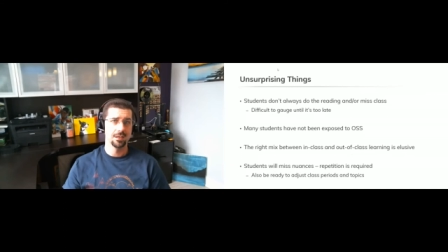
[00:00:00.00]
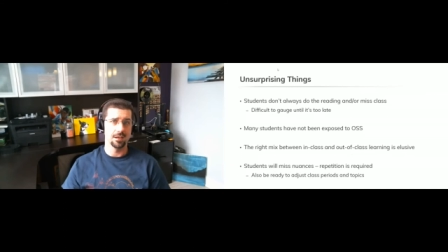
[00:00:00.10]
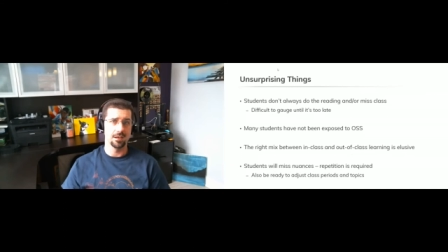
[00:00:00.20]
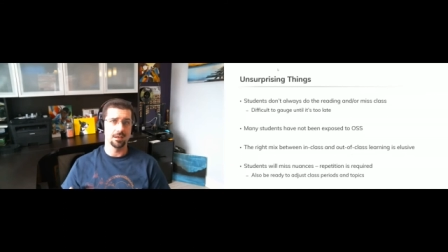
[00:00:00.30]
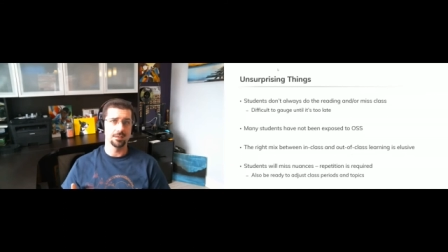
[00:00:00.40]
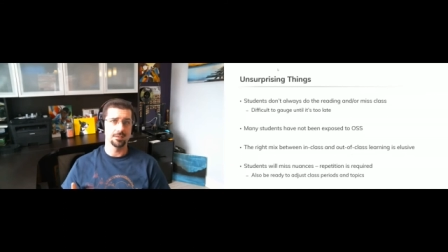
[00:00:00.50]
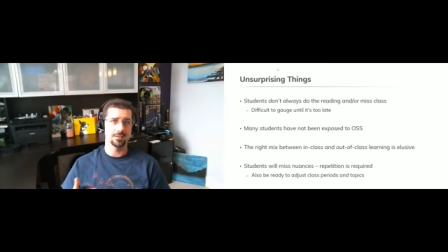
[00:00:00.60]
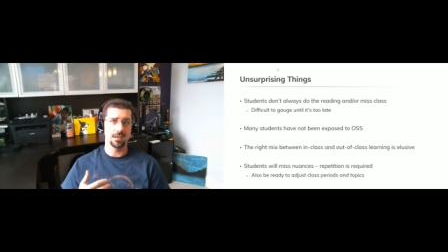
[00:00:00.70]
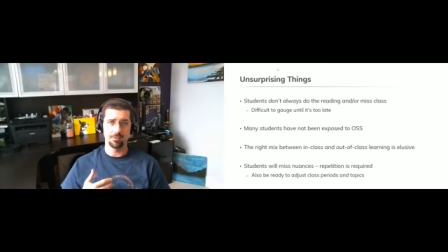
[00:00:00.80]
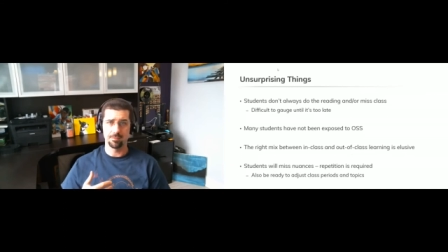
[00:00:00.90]
uh,
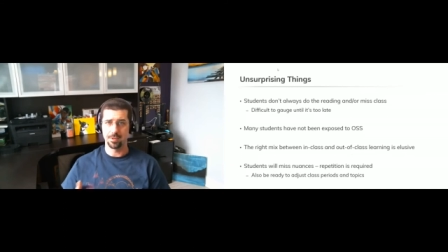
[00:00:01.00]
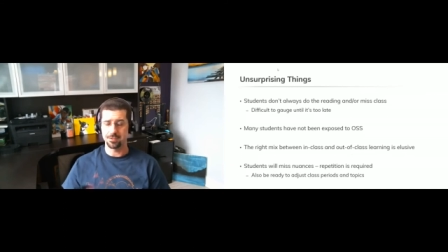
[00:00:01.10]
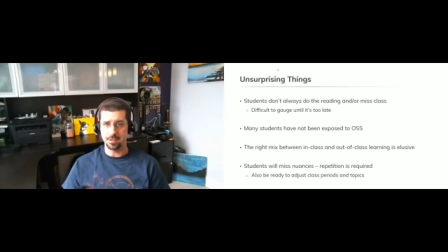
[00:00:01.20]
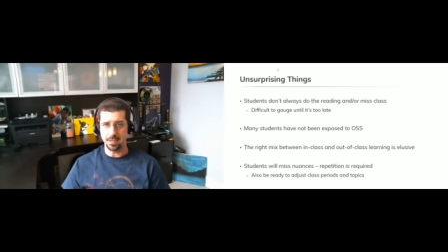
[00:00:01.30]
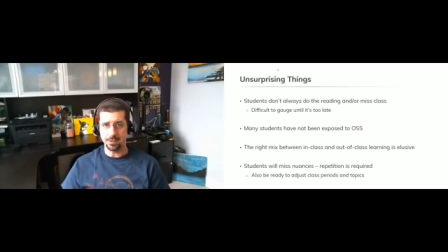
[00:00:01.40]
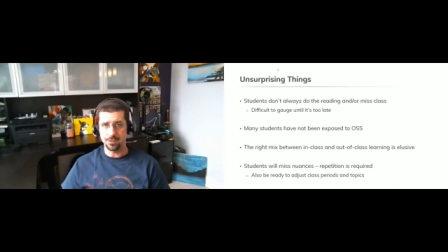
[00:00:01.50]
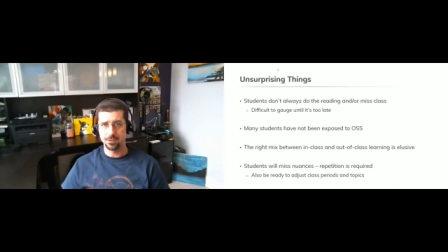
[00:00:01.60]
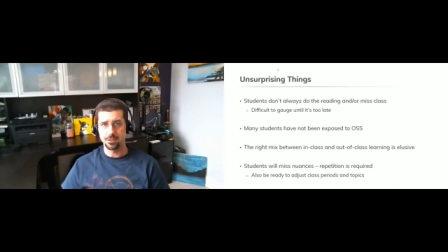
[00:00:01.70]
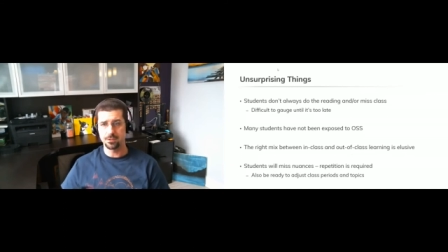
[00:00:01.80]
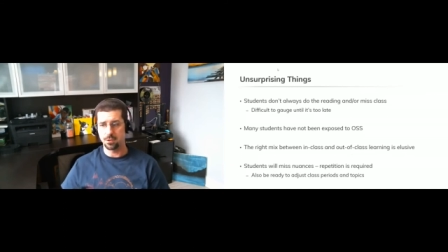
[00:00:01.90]
type of
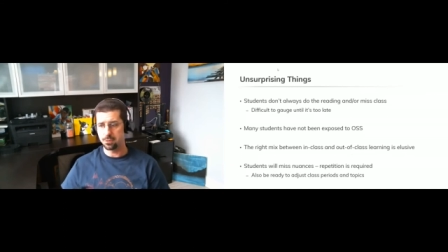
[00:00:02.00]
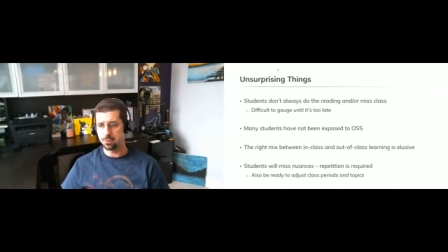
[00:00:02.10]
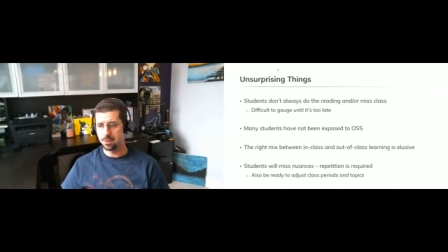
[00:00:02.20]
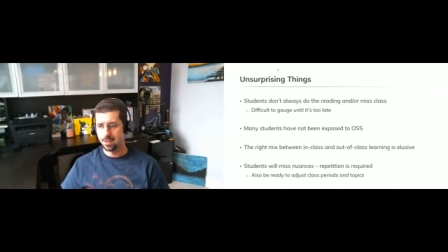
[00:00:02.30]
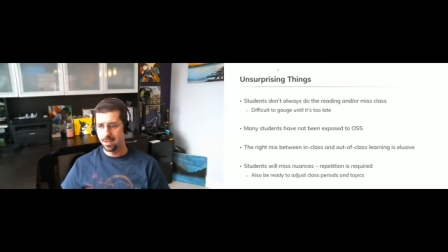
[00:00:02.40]
presentation. So